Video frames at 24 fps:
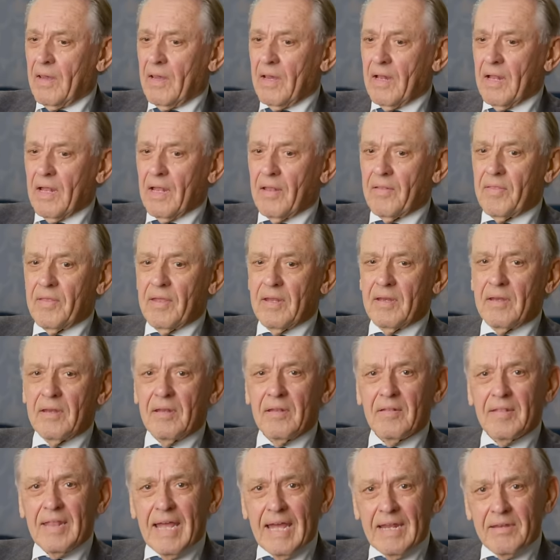And then
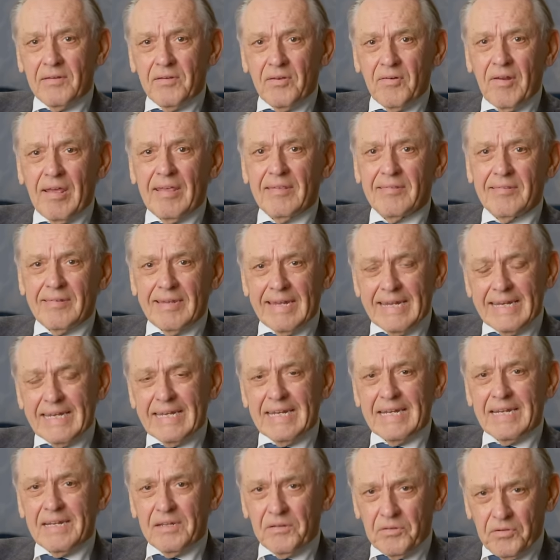that translated
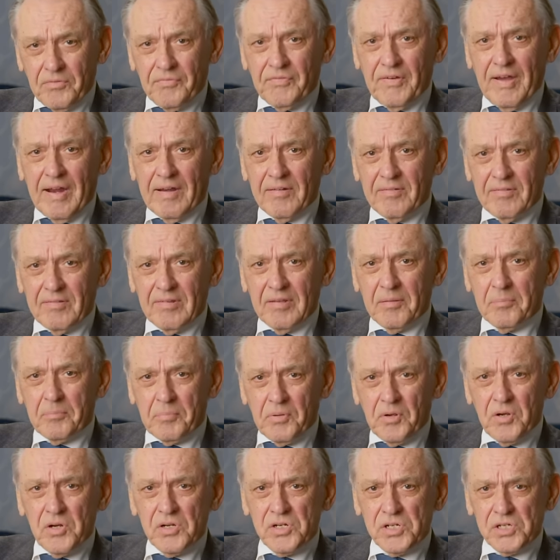into Farsi,
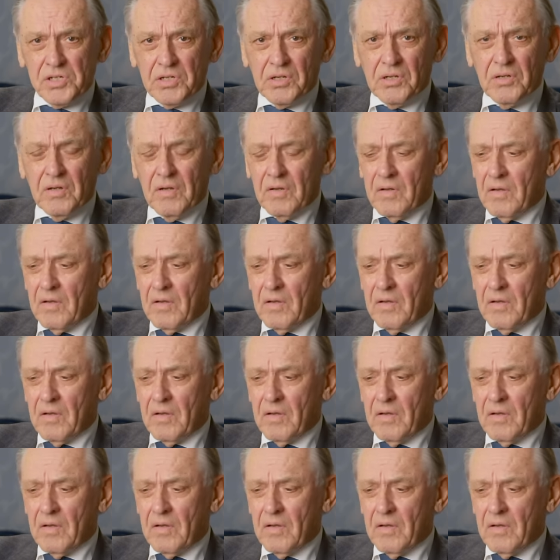Persian,